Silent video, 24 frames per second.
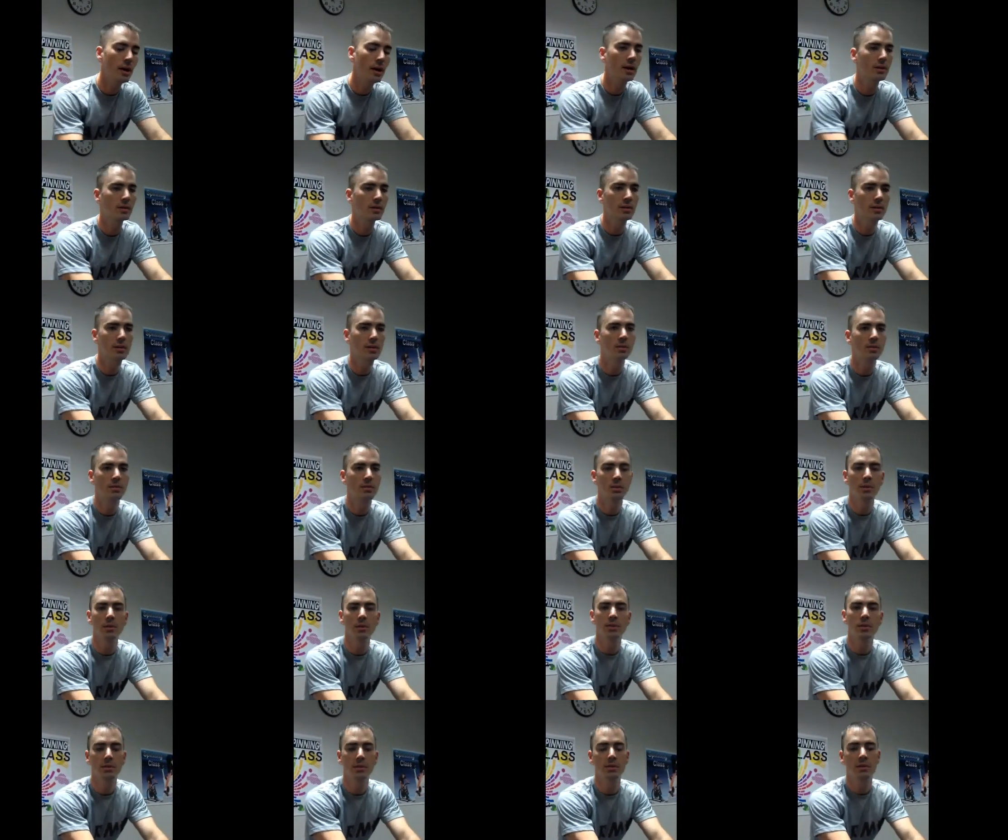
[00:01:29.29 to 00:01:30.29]
I also did some
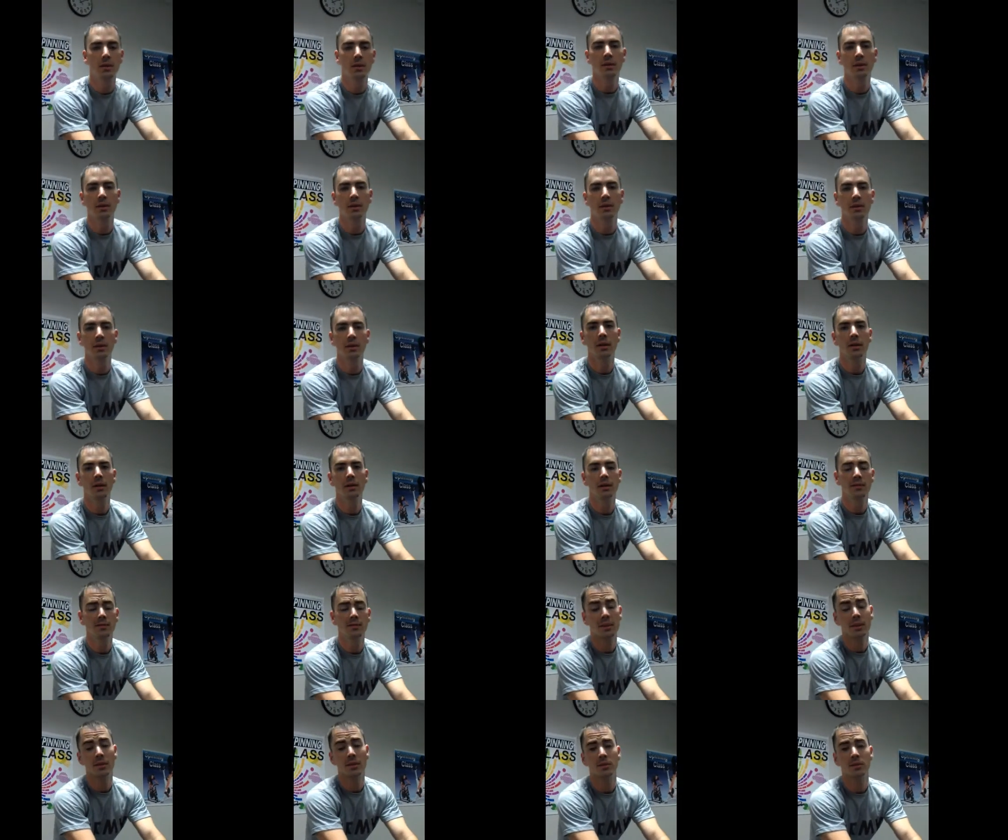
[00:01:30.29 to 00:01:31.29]
research on the internet, and
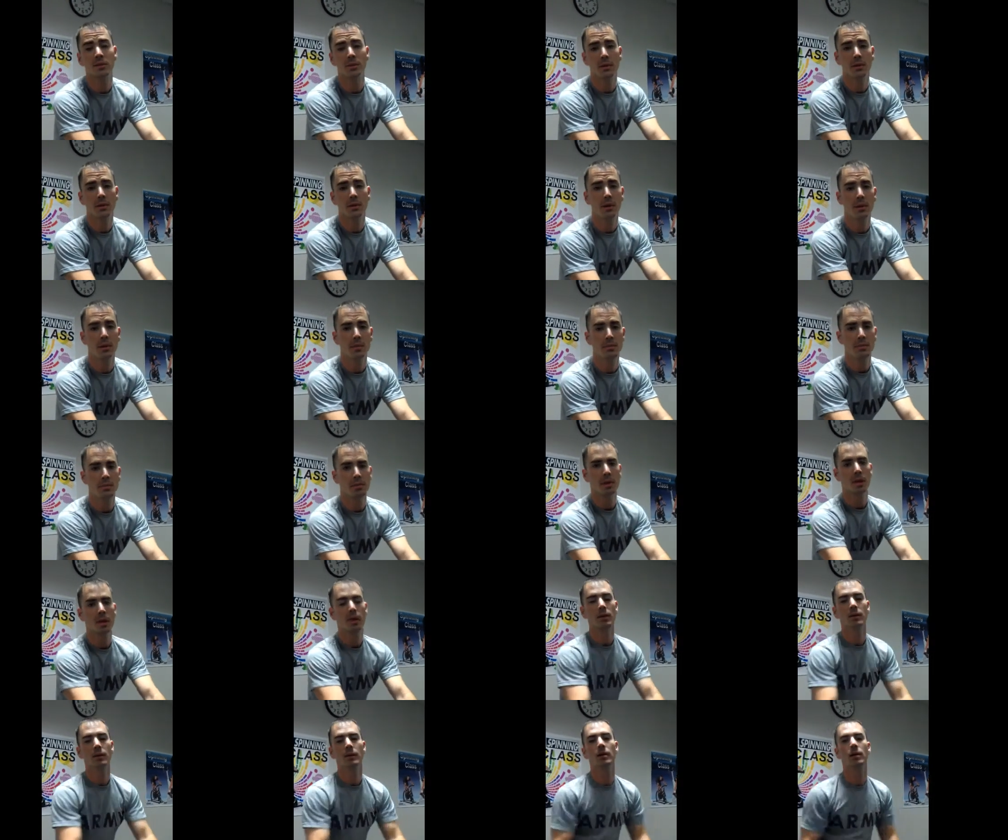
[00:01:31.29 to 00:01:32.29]
I found this really great
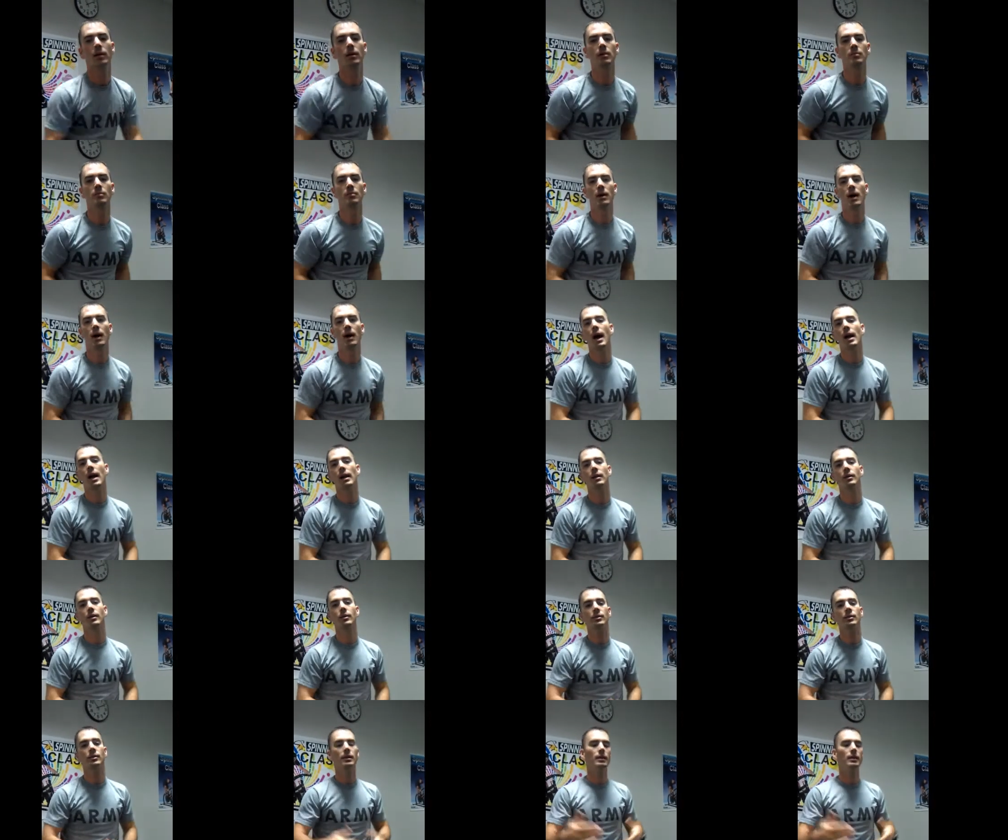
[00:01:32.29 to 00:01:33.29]
blog called
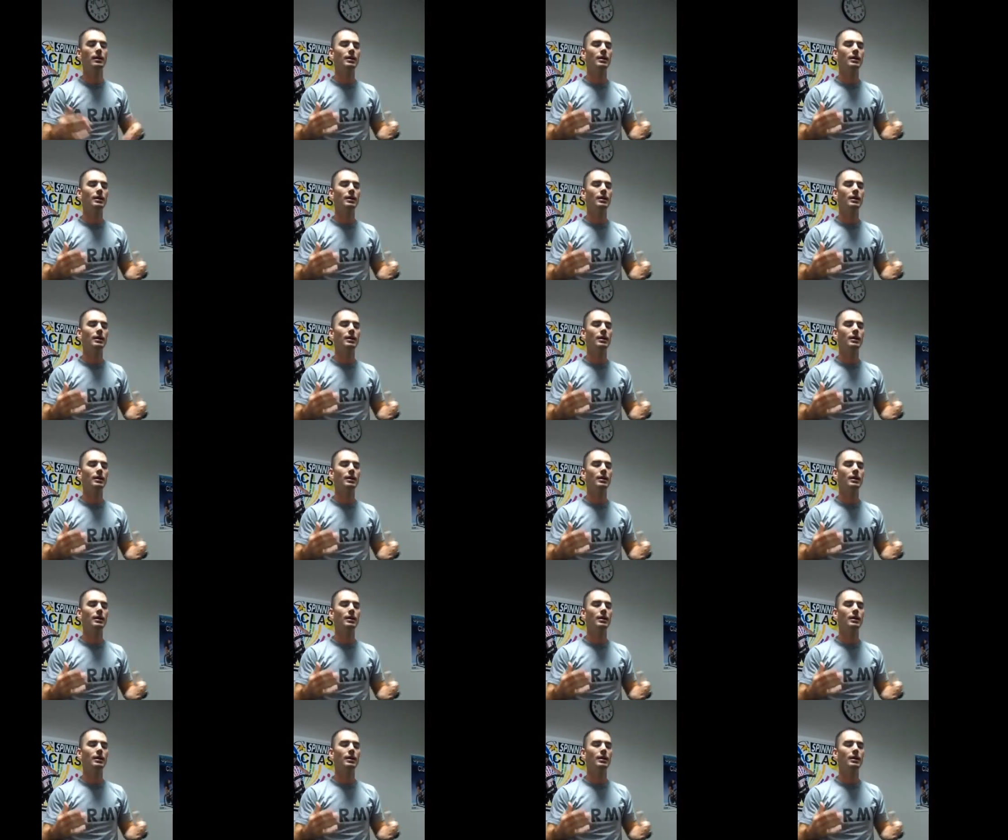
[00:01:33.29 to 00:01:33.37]
Mahalo.